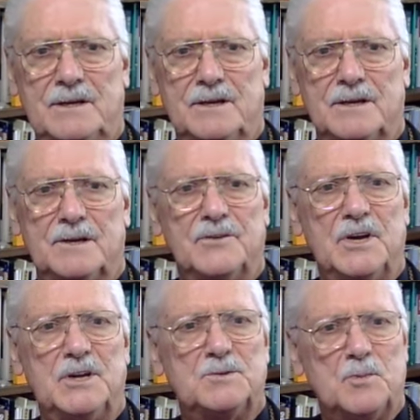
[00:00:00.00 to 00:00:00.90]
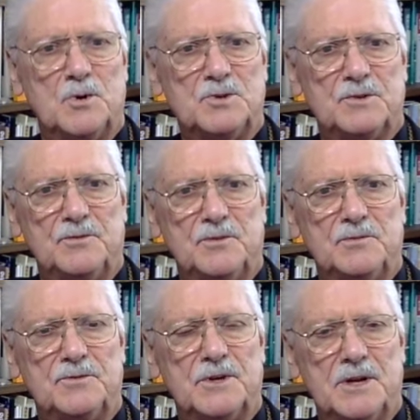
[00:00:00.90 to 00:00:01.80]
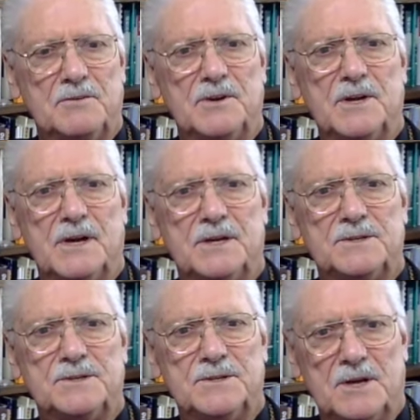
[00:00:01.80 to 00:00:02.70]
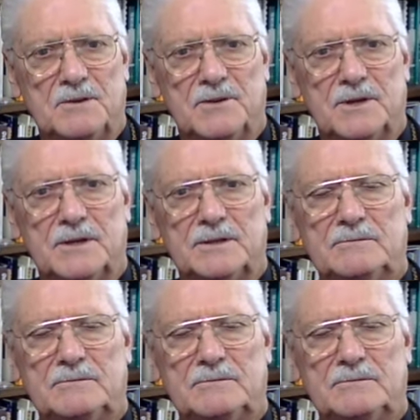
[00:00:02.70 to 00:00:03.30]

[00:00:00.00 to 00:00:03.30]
Yahweh is merciful, forgiving, and saving.